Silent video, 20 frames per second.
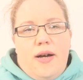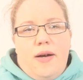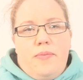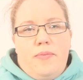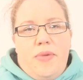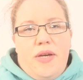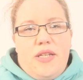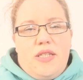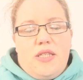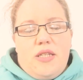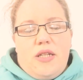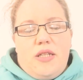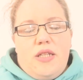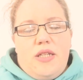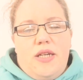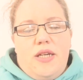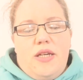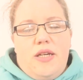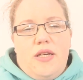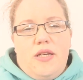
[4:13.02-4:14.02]

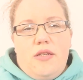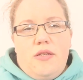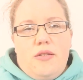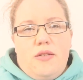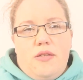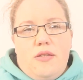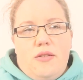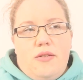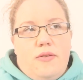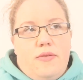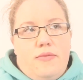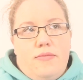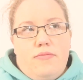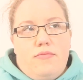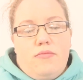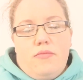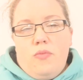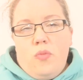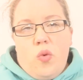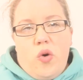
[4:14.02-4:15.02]
basically, is
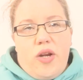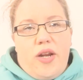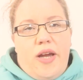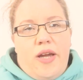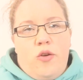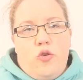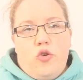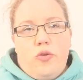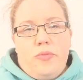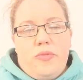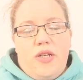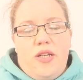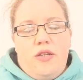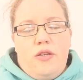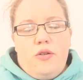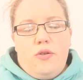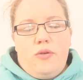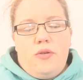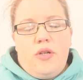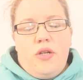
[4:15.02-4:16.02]
what I normally
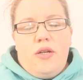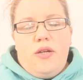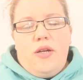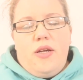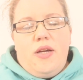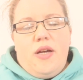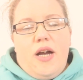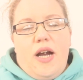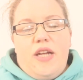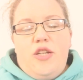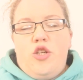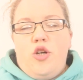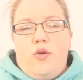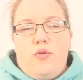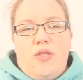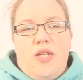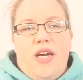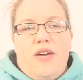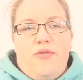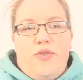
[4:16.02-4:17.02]
do. I
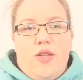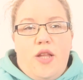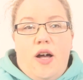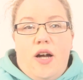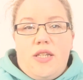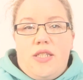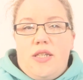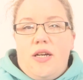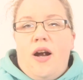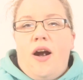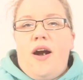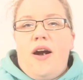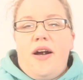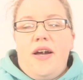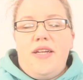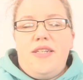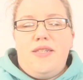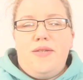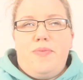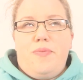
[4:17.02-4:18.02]
don't have a lot to
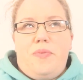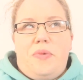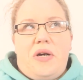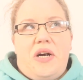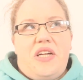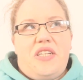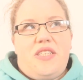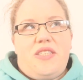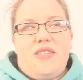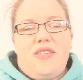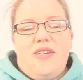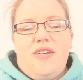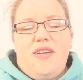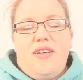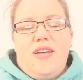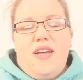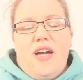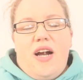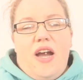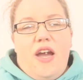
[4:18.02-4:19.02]
hide, but
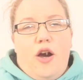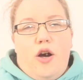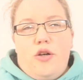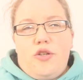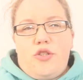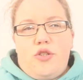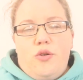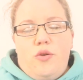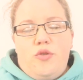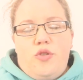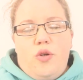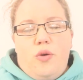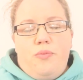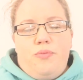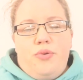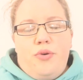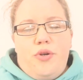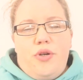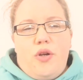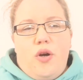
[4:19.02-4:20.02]
I also don't
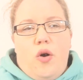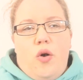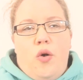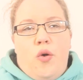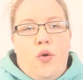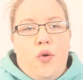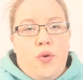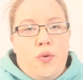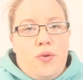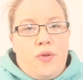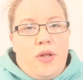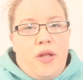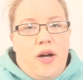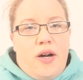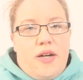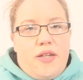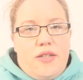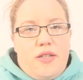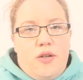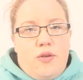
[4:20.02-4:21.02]
put a whole
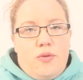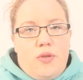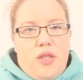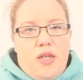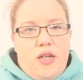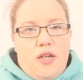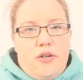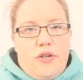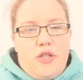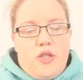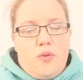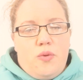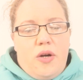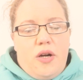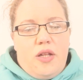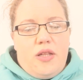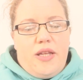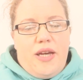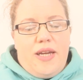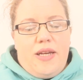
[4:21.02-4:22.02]
lot out there as
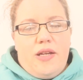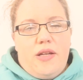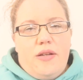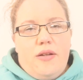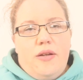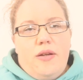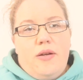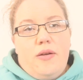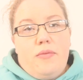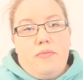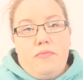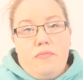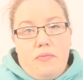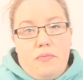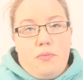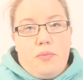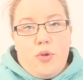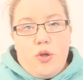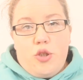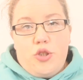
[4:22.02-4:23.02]
well, like,
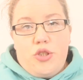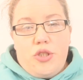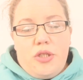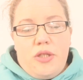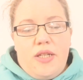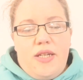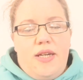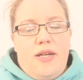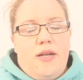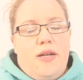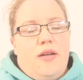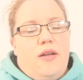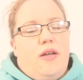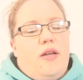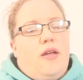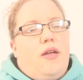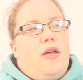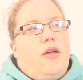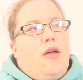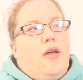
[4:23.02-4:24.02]
personally.
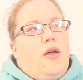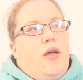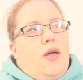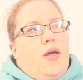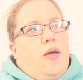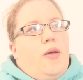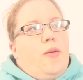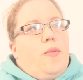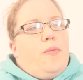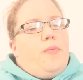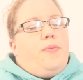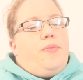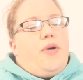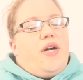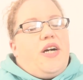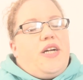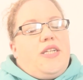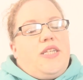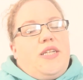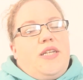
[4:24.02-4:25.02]

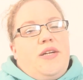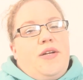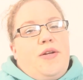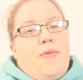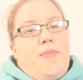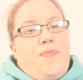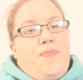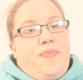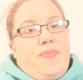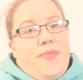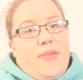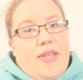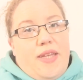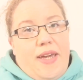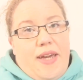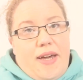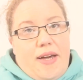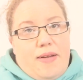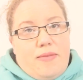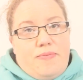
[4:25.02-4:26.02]
But,
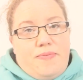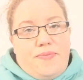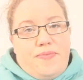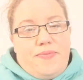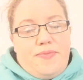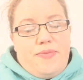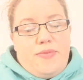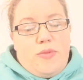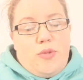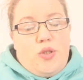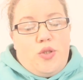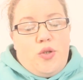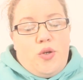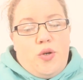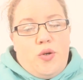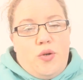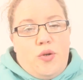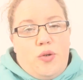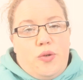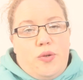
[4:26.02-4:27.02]
yeah.
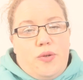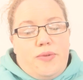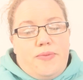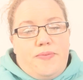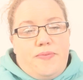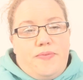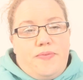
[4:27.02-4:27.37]
So,